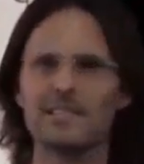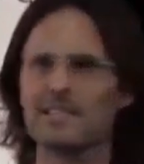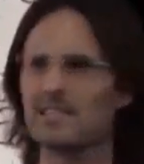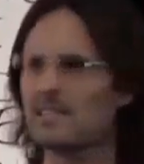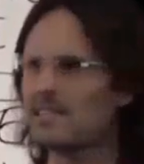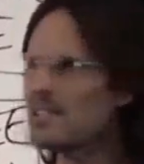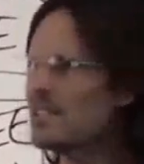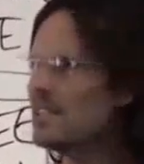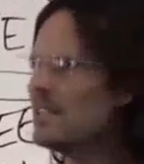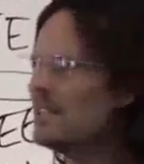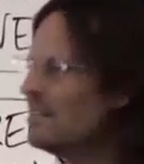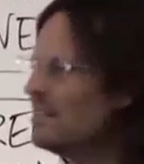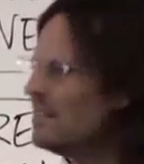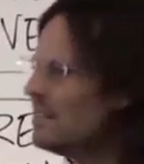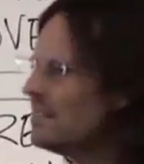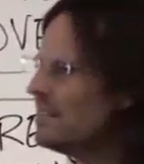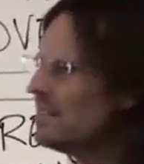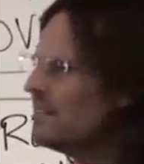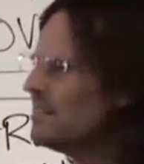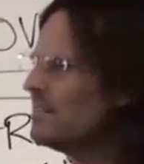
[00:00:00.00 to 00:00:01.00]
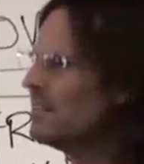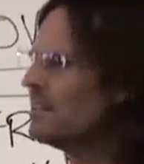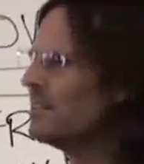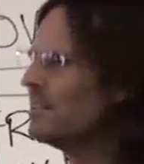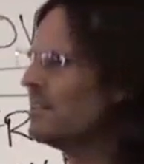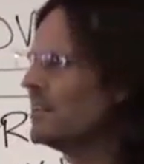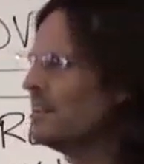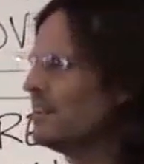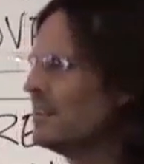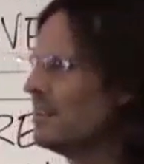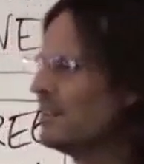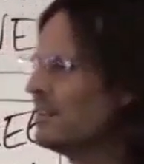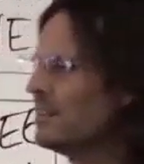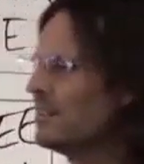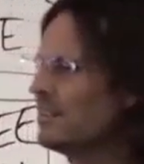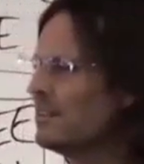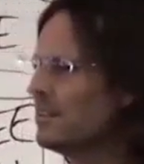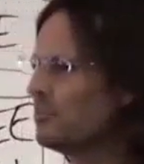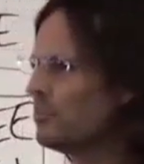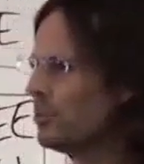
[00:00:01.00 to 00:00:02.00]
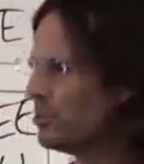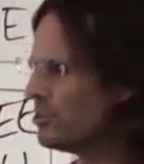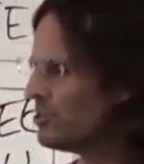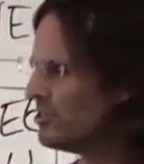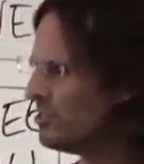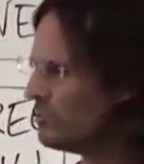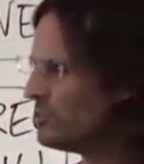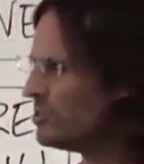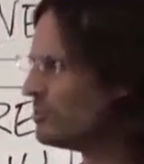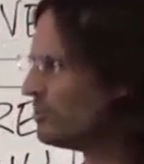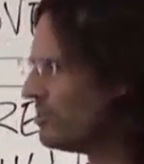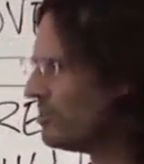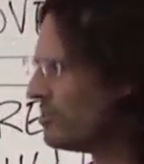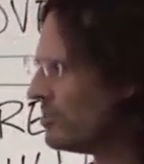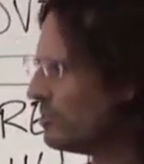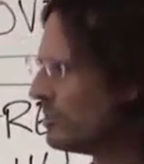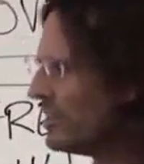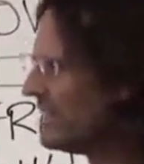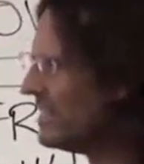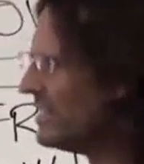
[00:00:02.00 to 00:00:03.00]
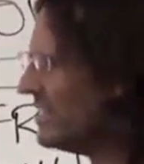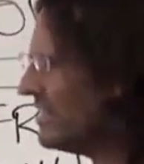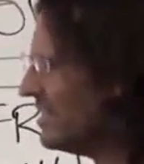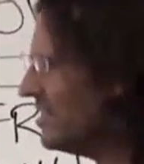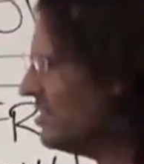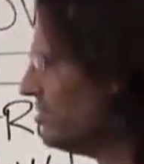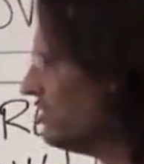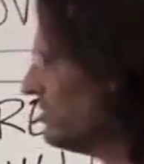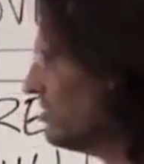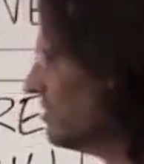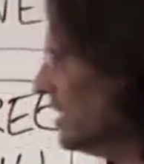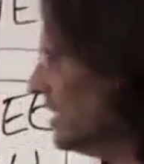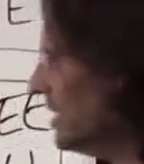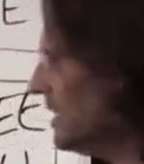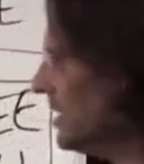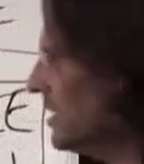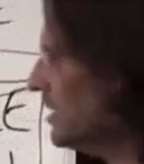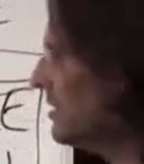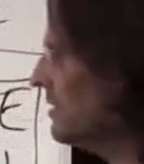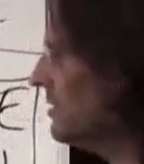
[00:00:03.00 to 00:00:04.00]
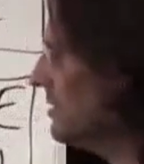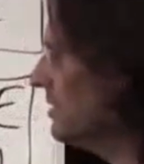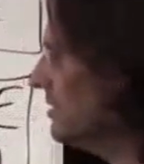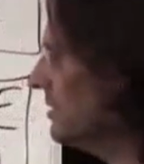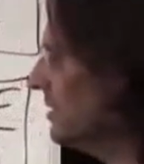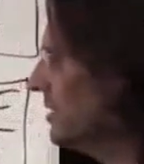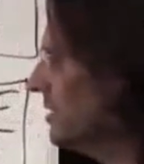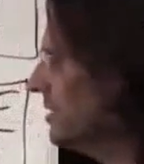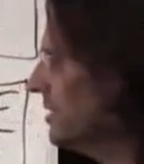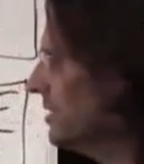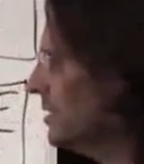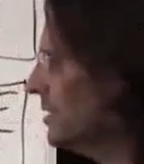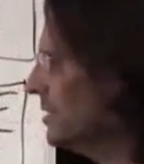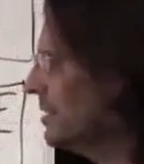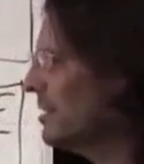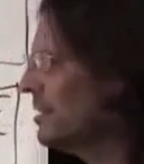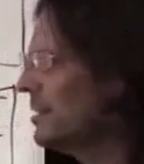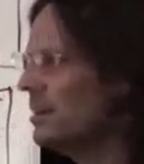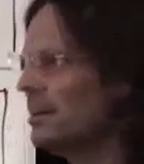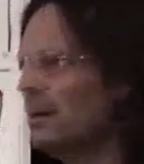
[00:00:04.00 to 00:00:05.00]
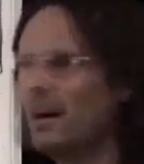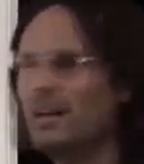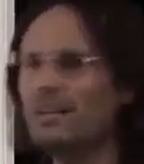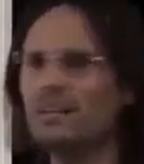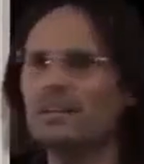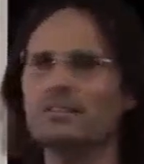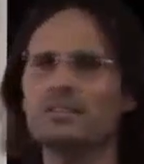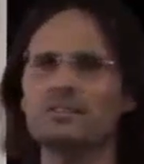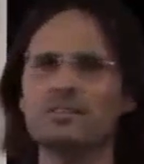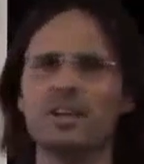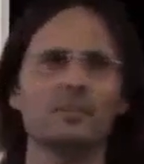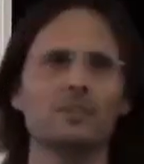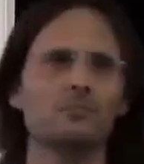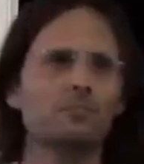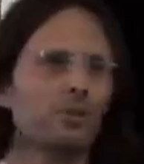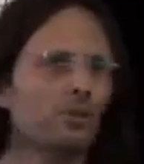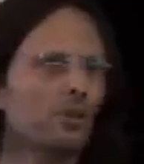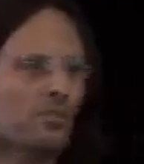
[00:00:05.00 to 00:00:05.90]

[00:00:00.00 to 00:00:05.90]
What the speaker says: Can you see? A personal responsibility issue there. I need to take